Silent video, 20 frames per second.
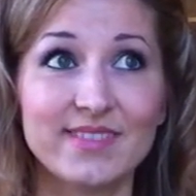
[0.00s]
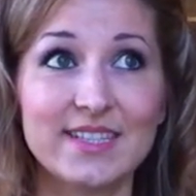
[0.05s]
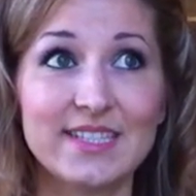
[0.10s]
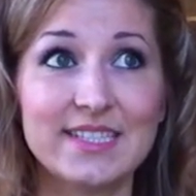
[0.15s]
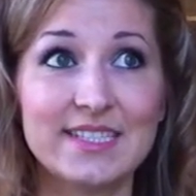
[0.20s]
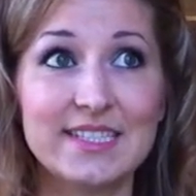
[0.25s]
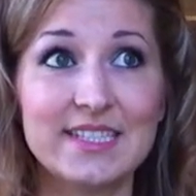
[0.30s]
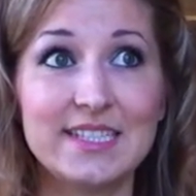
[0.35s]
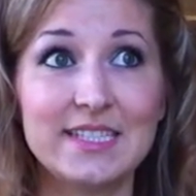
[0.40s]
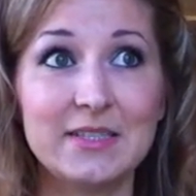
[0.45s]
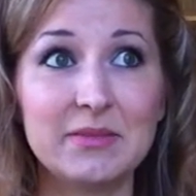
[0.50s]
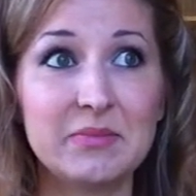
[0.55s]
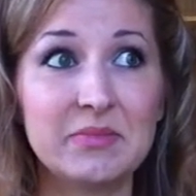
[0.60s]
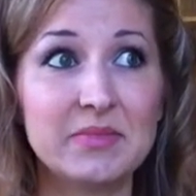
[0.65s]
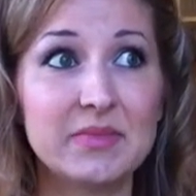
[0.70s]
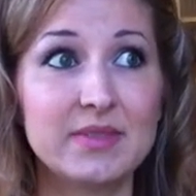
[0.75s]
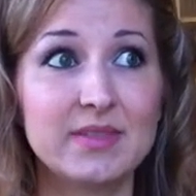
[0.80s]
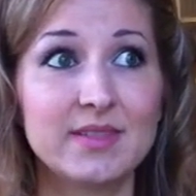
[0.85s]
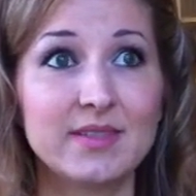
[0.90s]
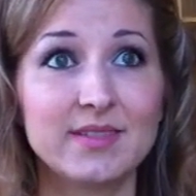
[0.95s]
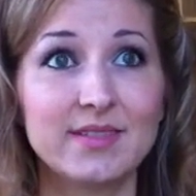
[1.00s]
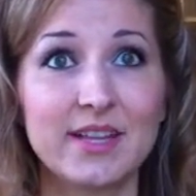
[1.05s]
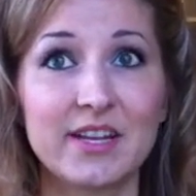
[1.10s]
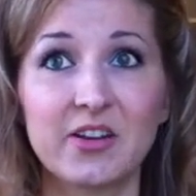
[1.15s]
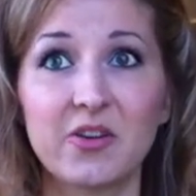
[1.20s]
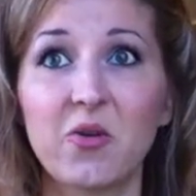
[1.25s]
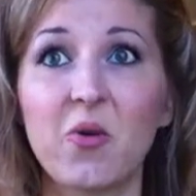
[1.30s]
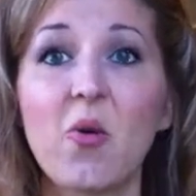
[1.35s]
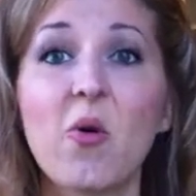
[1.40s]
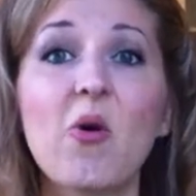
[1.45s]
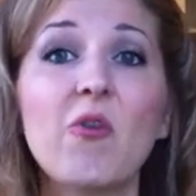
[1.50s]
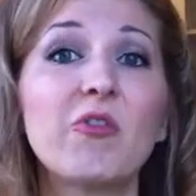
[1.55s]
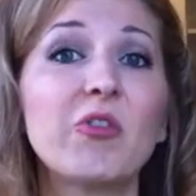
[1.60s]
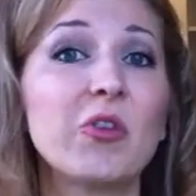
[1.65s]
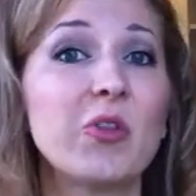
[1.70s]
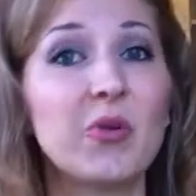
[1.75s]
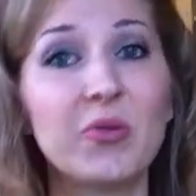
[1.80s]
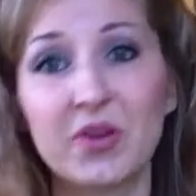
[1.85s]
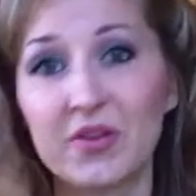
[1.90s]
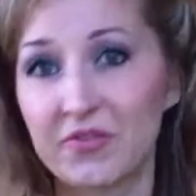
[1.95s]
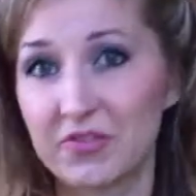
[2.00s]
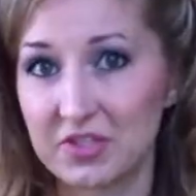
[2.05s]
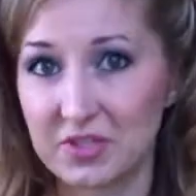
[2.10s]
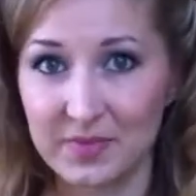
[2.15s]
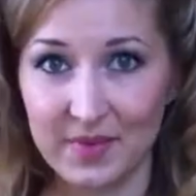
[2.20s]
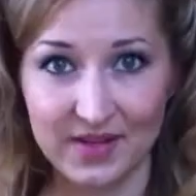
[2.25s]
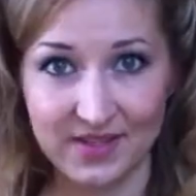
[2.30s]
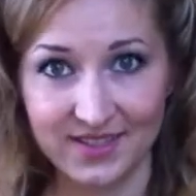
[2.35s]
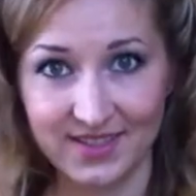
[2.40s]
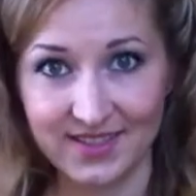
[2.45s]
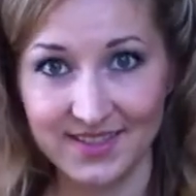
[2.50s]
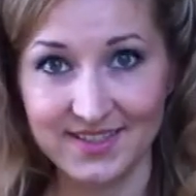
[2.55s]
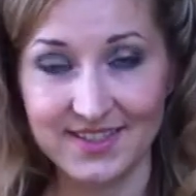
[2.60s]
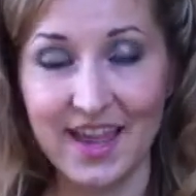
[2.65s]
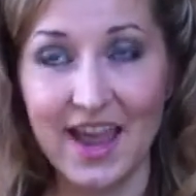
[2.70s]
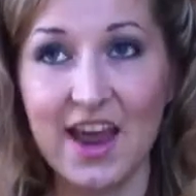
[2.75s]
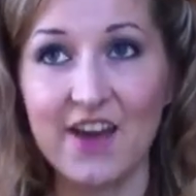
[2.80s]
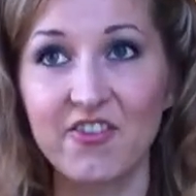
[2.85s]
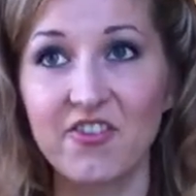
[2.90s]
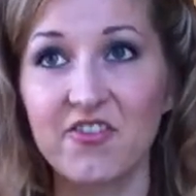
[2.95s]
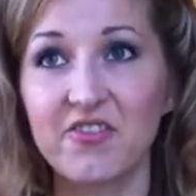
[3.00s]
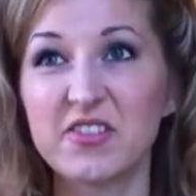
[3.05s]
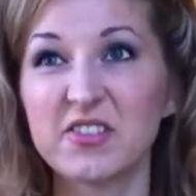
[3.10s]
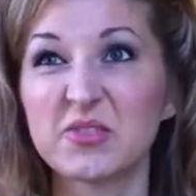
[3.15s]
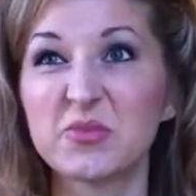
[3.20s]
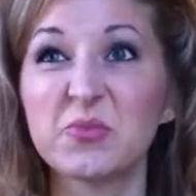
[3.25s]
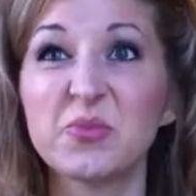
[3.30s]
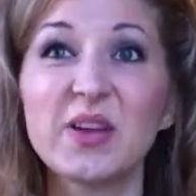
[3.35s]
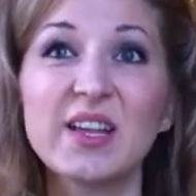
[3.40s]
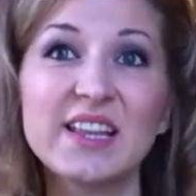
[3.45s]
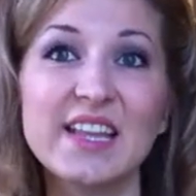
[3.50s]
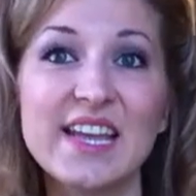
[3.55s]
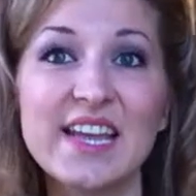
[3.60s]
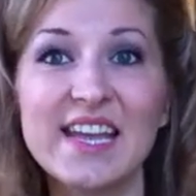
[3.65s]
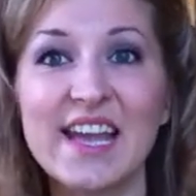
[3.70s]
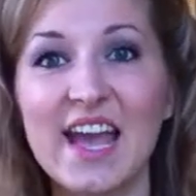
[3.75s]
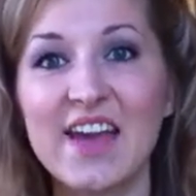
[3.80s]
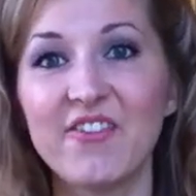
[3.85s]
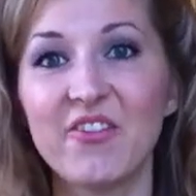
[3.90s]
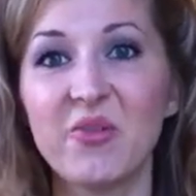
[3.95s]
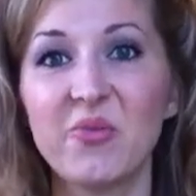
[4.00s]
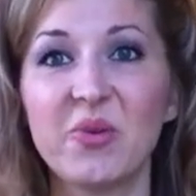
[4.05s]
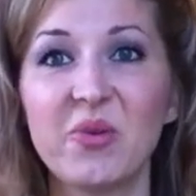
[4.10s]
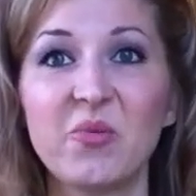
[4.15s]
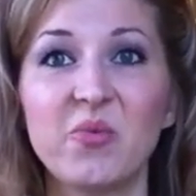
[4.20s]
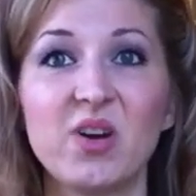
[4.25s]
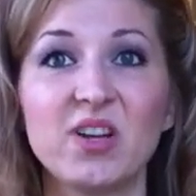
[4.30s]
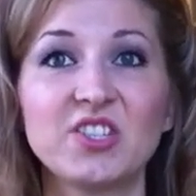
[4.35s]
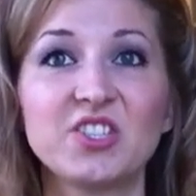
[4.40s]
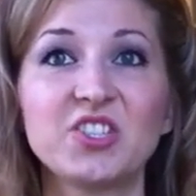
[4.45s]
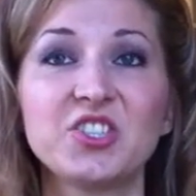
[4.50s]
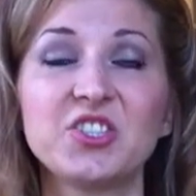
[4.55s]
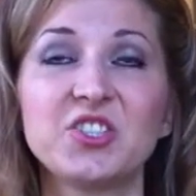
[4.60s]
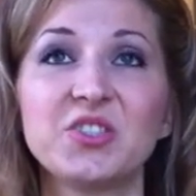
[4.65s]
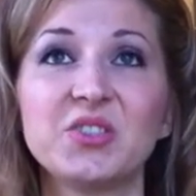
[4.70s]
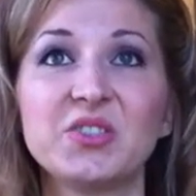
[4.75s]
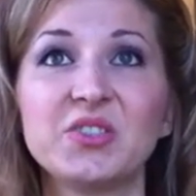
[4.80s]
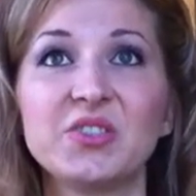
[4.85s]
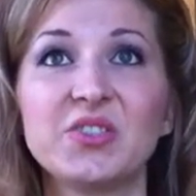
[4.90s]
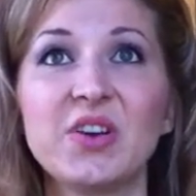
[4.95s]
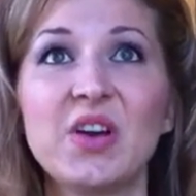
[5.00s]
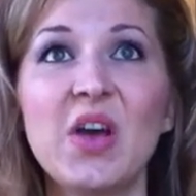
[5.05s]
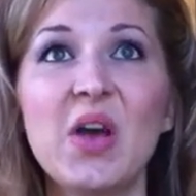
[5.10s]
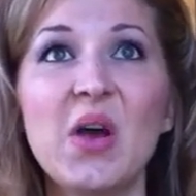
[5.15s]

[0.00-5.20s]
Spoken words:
seems like an overload of responses. Everyone is willing, everyone wants to